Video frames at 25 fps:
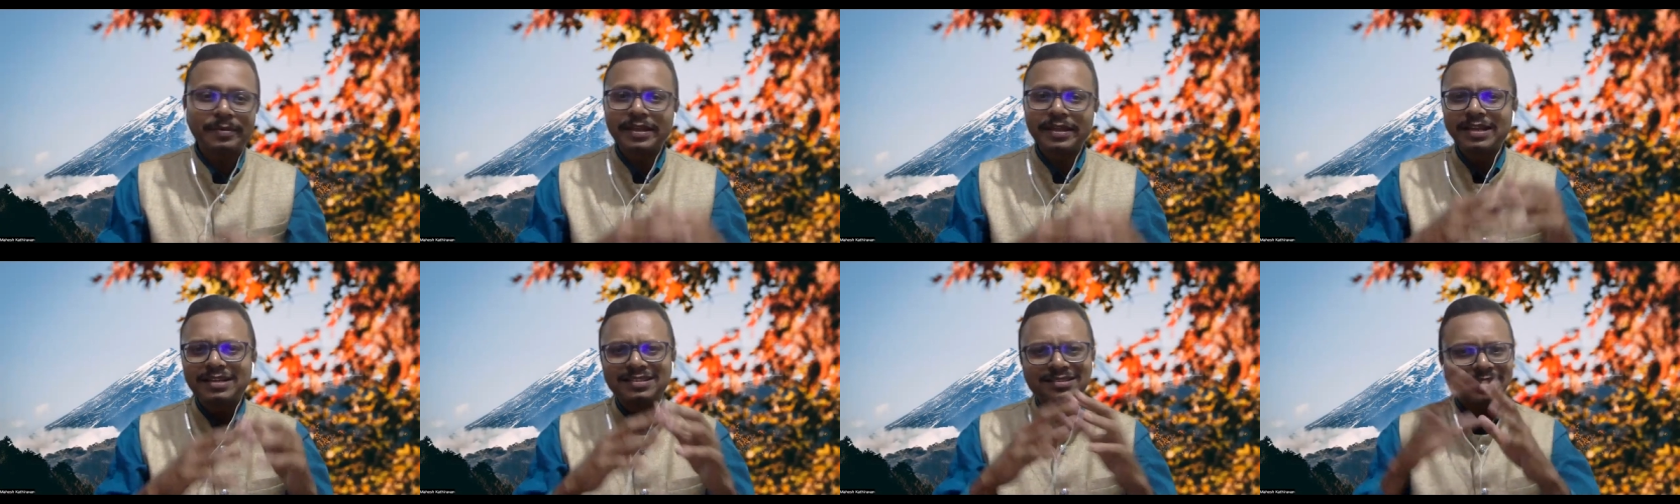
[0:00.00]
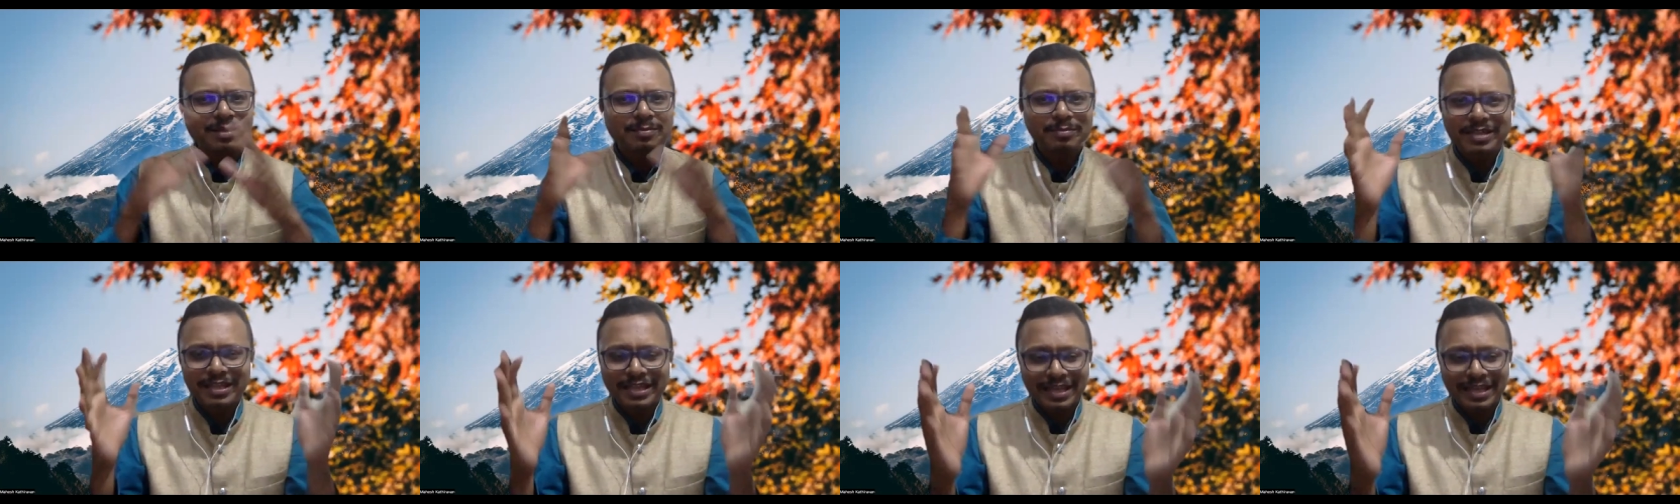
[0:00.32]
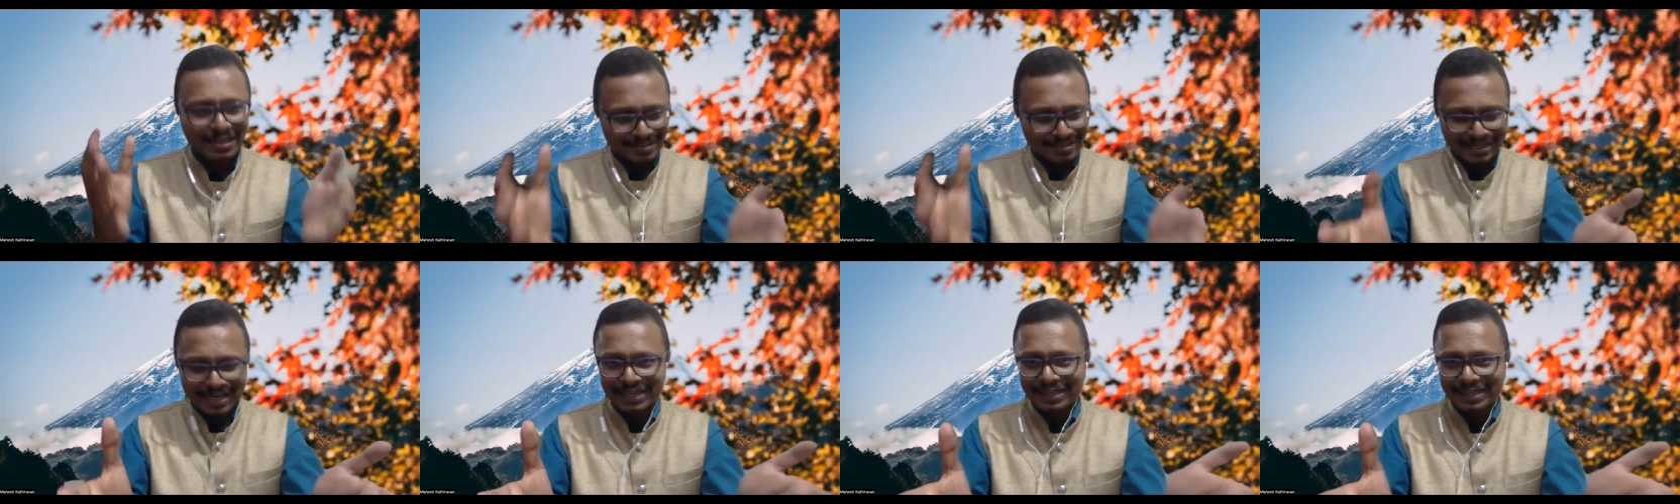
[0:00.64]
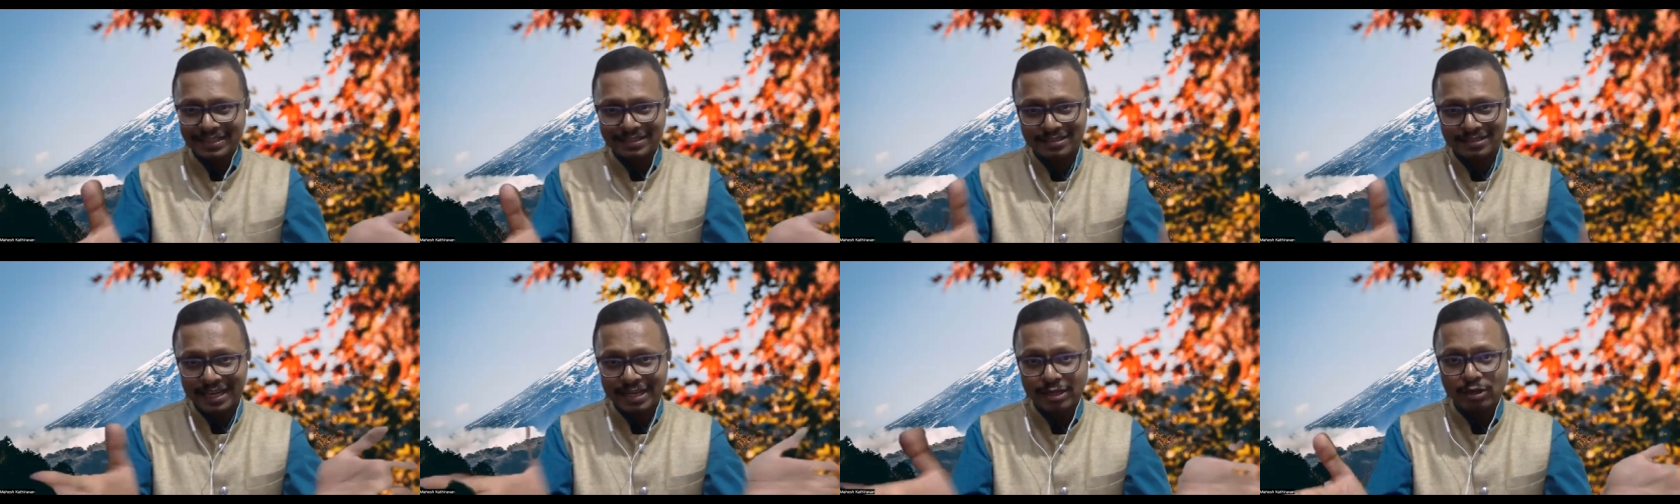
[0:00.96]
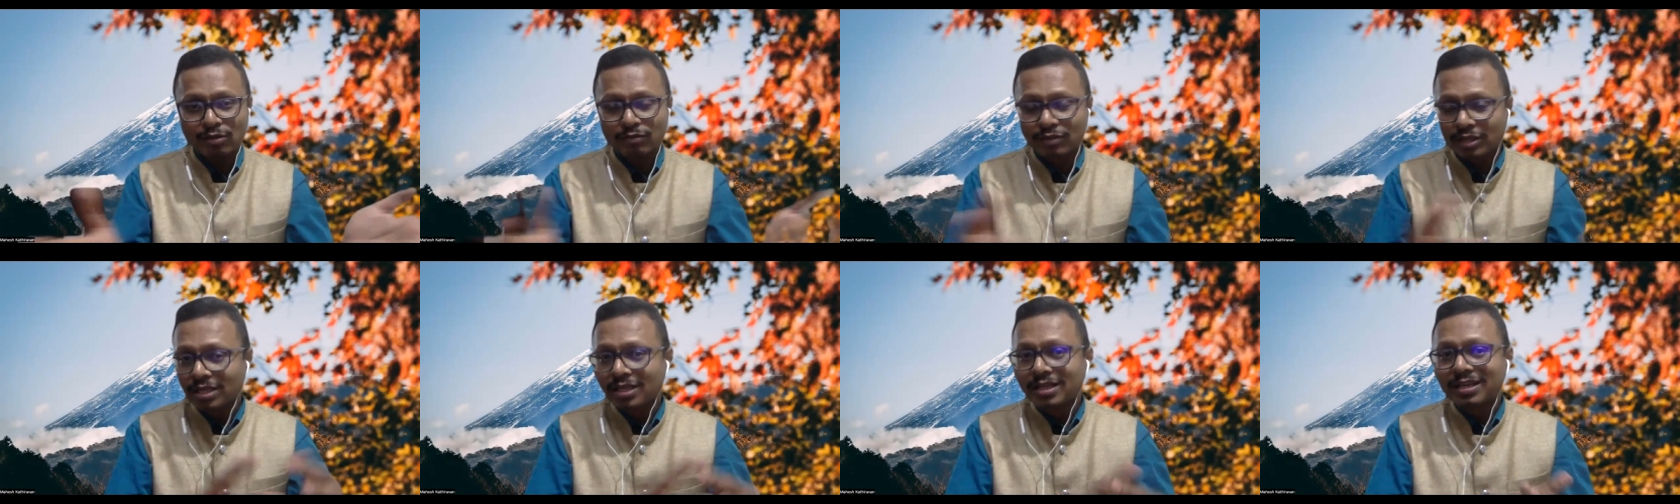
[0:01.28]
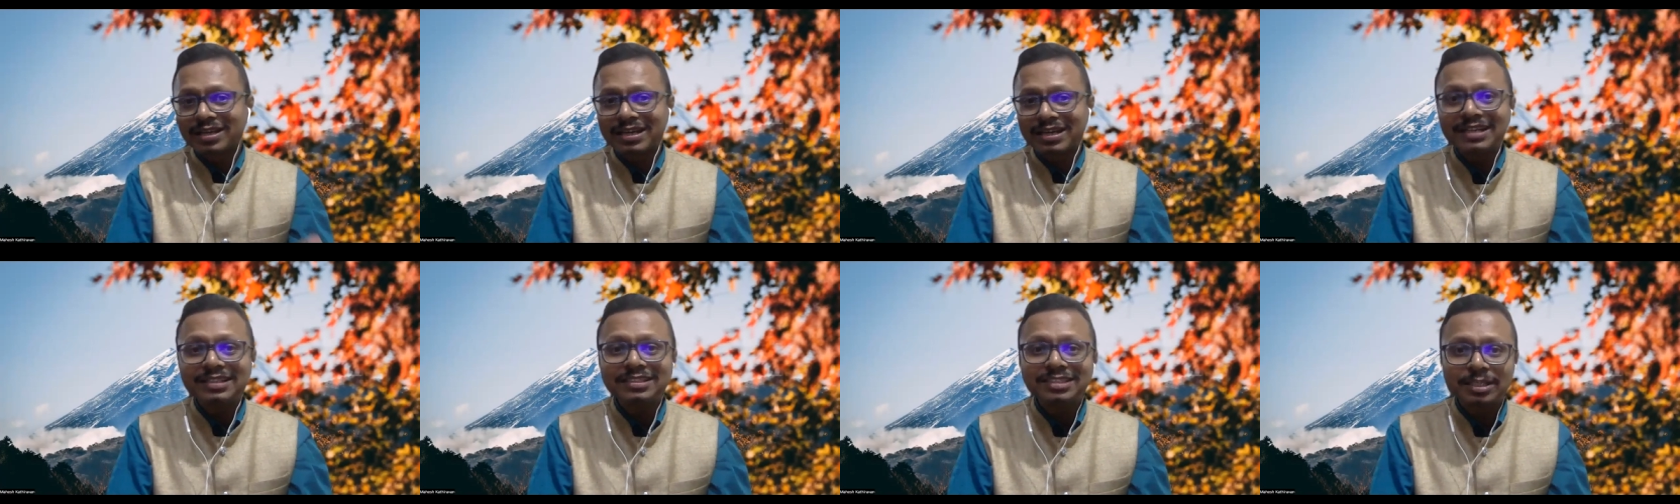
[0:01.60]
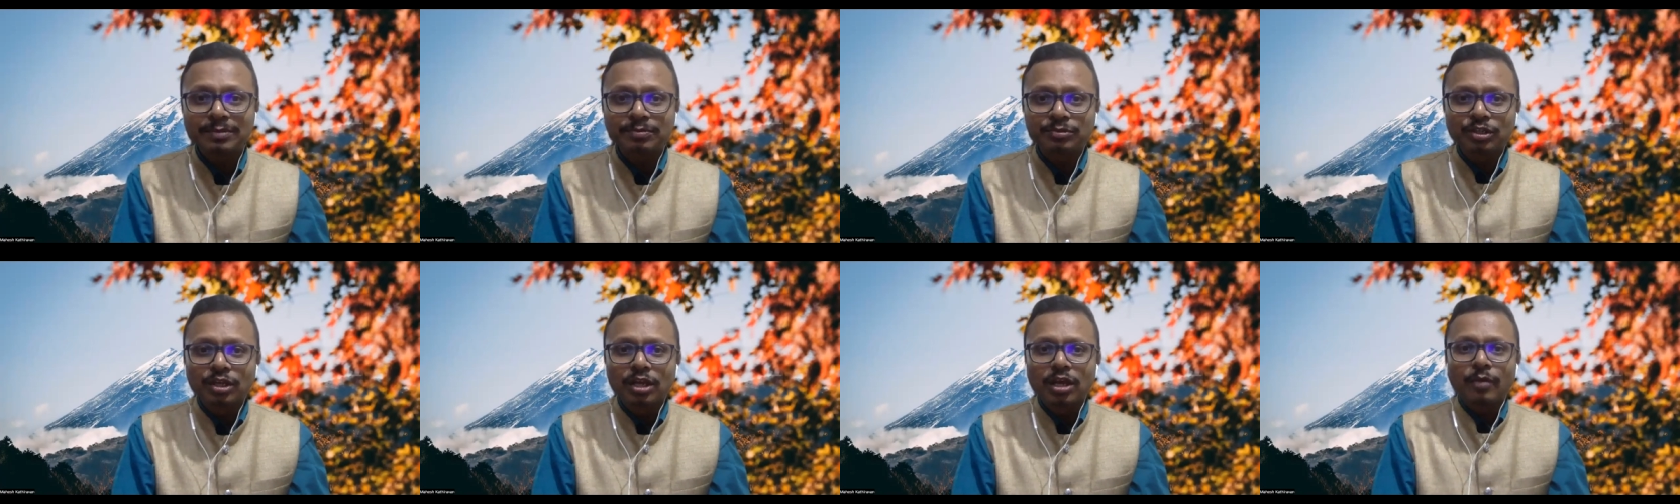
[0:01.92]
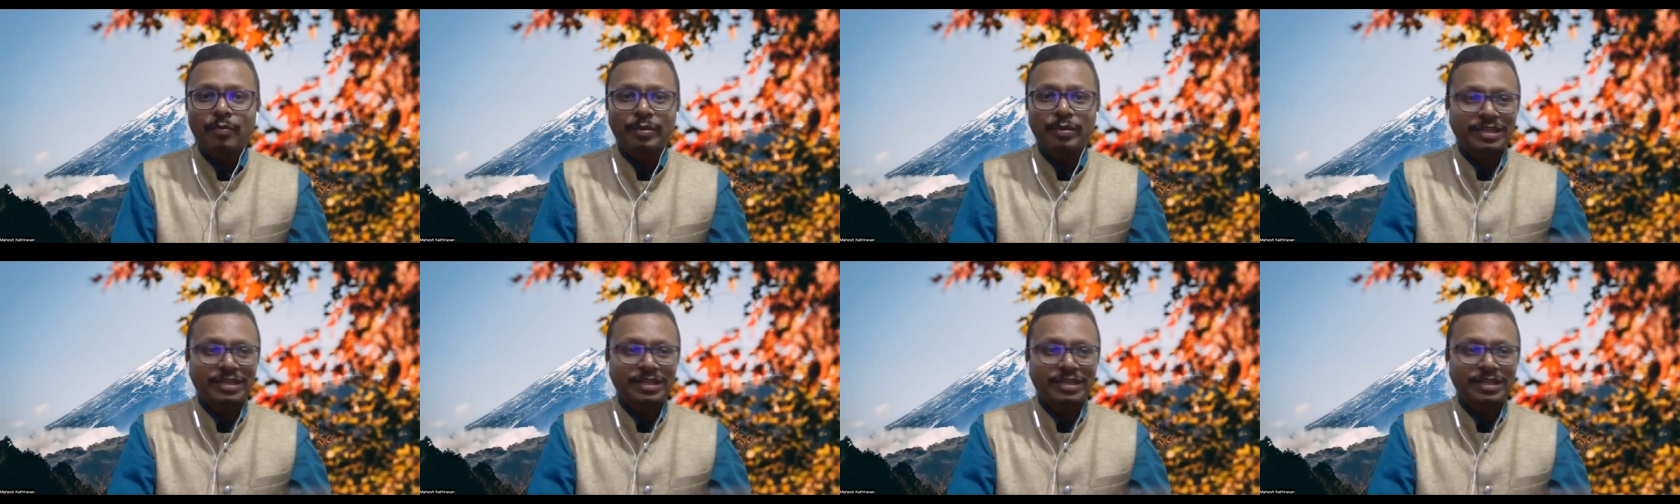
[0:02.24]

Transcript: be it something else like this kind of concepts